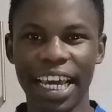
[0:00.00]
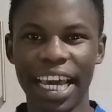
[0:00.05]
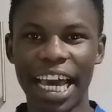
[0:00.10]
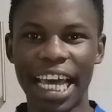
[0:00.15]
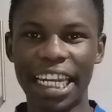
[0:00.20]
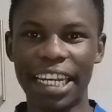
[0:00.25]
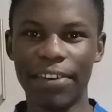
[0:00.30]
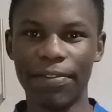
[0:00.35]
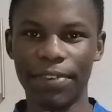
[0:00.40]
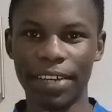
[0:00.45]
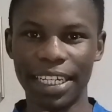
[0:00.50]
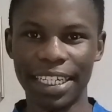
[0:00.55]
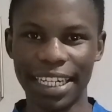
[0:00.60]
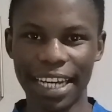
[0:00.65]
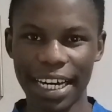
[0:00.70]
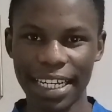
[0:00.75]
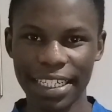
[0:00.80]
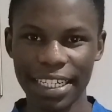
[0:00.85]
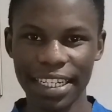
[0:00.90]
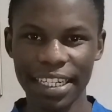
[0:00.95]
And if it
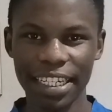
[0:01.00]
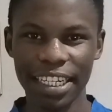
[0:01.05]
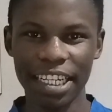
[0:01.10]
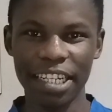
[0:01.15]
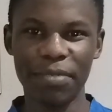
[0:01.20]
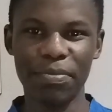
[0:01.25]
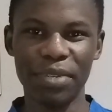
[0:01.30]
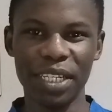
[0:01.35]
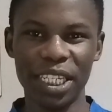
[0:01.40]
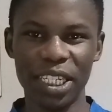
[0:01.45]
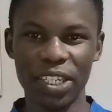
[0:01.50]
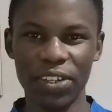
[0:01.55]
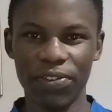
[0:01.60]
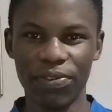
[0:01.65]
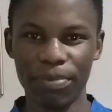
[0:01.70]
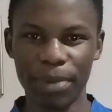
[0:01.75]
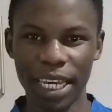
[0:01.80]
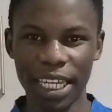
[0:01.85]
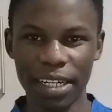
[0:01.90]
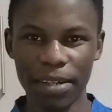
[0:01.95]
doesn't, it means you've
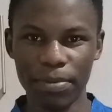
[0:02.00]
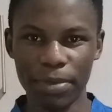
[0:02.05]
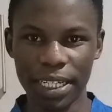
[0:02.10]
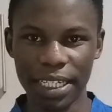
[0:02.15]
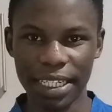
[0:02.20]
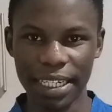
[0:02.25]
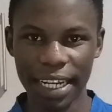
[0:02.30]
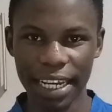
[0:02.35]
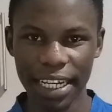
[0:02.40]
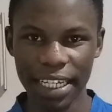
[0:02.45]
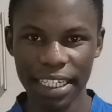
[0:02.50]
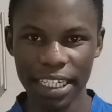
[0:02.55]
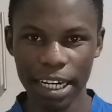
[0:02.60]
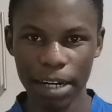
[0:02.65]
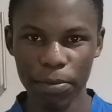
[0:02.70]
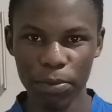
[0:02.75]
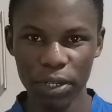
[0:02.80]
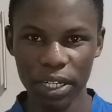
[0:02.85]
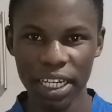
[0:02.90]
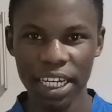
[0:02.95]
made a mistake
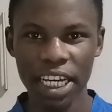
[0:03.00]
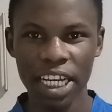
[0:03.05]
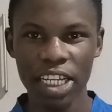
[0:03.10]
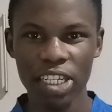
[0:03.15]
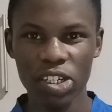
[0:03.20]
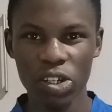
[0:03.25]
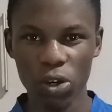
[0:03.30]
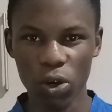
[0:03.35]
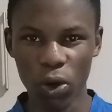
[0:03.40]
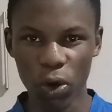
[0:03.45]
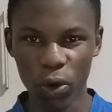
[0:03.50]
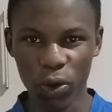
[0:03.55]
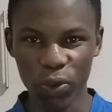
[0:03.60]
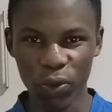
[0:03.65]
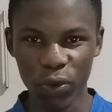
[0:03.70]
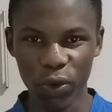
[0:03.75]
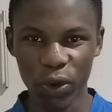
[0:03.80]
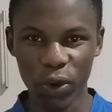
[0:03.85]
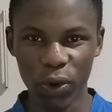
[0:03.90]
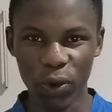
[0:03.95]
somewhere, so go
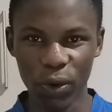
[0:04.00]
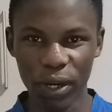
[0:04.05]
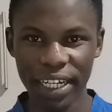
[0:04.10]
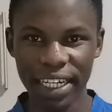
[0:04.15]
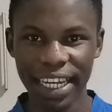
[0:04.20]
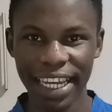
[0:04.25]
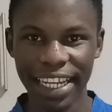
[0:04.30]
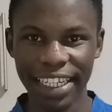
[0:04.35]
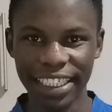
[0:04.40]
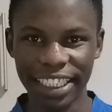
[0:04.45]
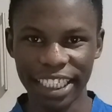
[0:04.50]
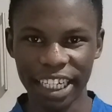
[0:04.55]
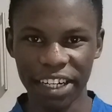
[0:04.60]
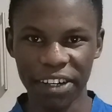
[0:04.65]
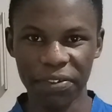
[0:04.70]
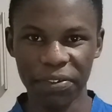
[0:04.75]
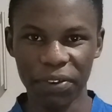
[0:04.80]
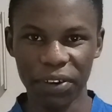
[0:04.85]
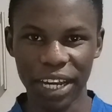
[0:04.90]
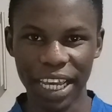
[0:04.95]
through your work and
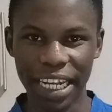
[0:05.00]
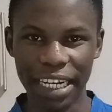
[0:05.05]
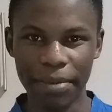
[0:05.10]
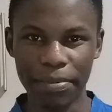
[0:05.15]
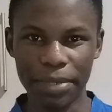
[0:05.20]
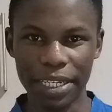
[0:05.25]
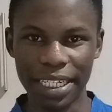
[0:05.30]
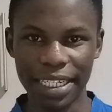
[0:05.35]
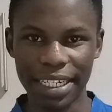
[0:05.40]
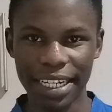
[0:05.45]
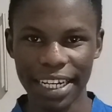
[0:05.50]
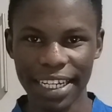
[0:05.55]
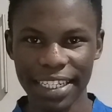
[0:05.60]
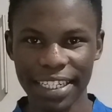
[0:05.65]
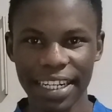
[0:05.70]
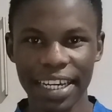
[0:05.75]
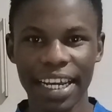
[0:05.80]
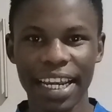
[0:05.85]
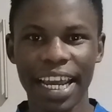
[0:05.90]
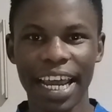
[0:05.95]
check for any mistakes
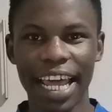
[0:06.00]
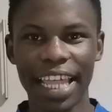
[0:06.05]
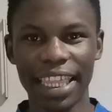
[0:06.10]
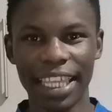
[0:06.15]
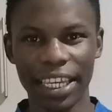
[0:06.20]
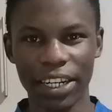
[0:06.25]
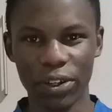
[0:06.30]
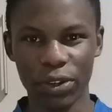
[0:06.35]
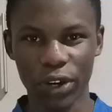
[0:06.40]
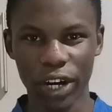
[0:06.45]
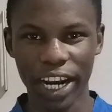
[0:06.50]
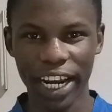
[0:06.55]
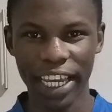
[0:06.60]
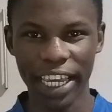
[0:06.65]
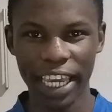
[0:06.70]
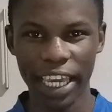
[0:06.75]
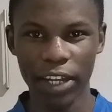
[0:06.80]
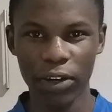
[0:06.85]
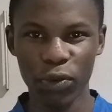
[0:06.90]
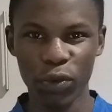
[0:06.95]
and then try
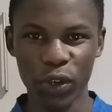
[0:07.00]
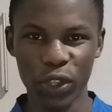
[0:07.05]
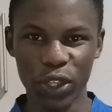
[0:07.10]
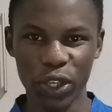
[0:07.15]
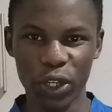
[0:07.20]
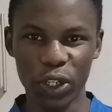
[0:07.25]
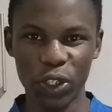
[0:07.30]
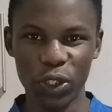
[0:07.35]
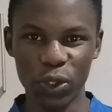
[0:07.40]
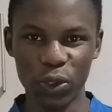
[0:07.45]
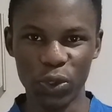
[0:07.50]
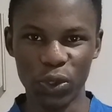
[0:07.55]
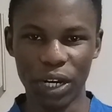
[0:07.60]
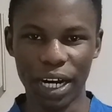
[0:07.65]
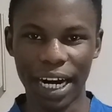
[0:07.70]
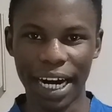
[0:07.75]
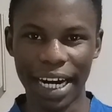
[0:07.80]
again with your new